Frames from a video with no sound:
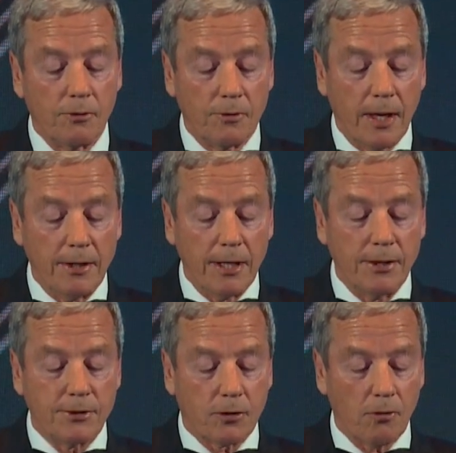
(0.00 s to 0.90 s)
they
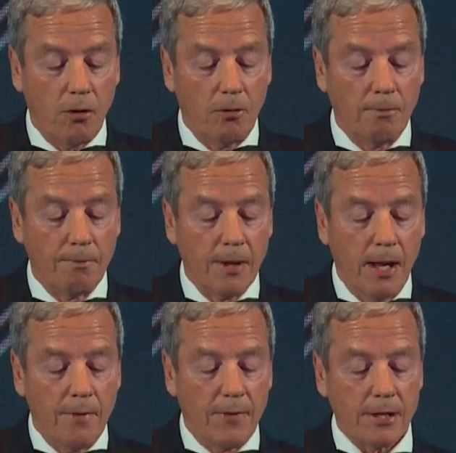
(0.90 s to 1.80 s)
need to grow.
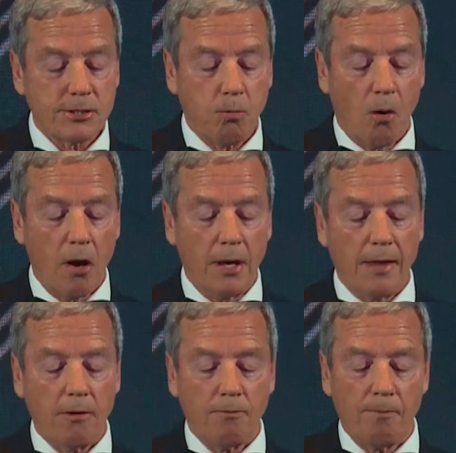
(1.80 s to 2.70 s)
That is why
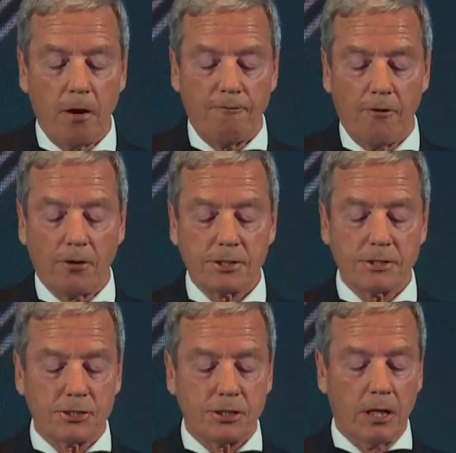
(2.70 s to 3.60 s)
another of my focus
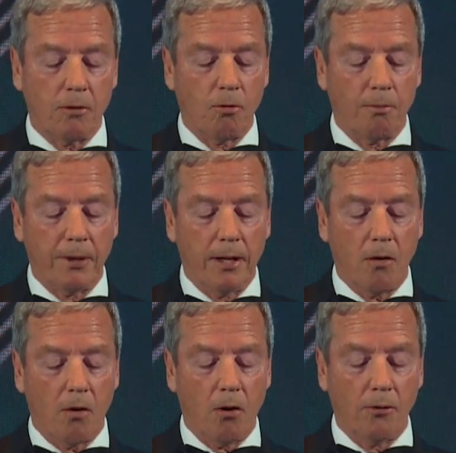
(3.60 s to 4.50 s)
this year will be
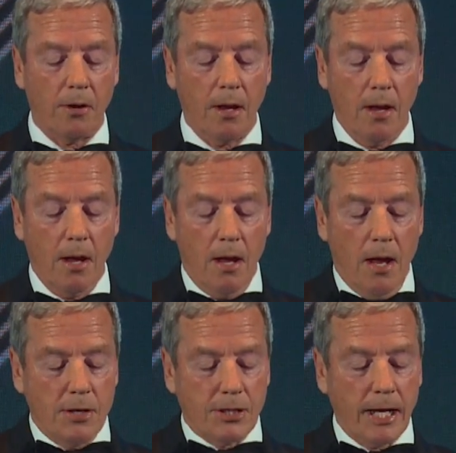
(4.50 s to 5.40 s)
on
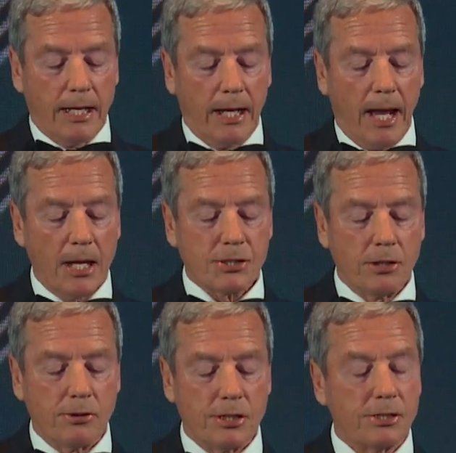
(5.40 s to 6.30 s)
taking
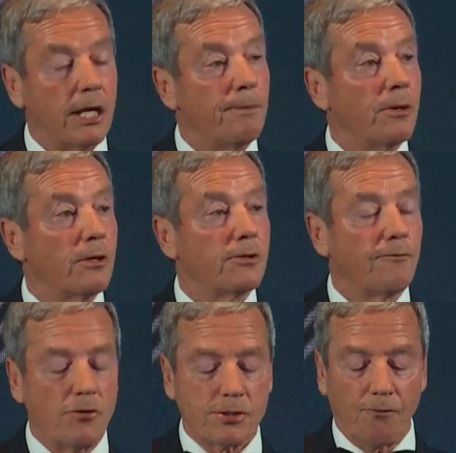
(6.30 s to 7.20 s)
action to deepen and
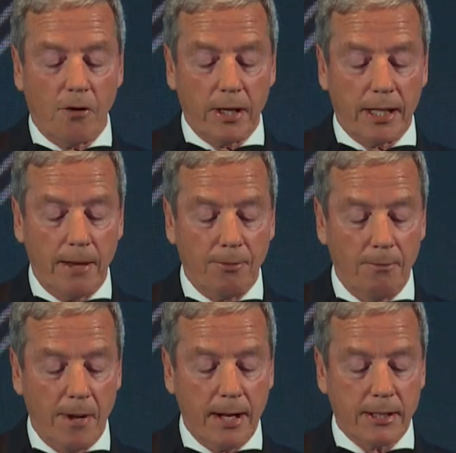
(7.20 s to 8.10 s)
diversify our capital
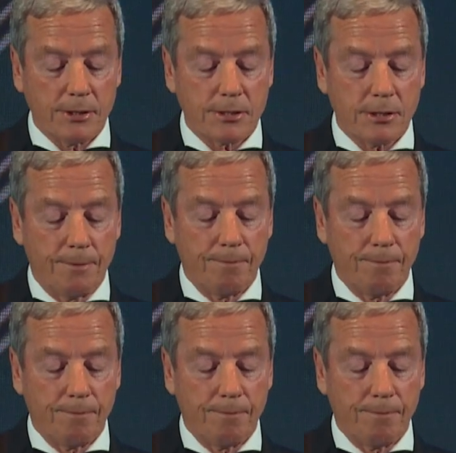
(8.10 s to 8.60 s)
markets.